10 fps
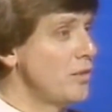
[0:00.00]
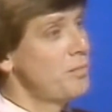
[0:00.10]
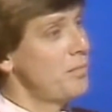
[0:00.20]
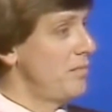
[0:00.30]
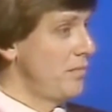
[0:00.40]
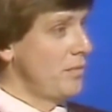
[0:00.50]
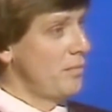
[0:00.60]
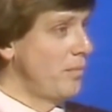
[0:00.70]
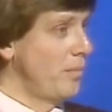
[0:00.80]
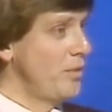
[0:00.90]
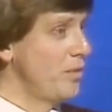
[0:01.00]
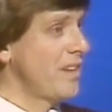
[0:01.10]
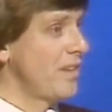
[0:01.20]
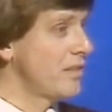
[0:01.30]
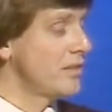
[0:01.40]
Do you
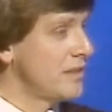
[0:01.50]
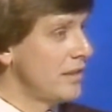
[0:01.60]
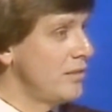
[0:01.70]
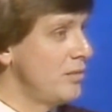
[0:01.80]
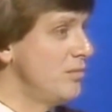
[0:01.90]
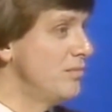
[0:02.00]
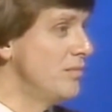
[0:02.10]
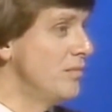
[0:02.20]
have characters that you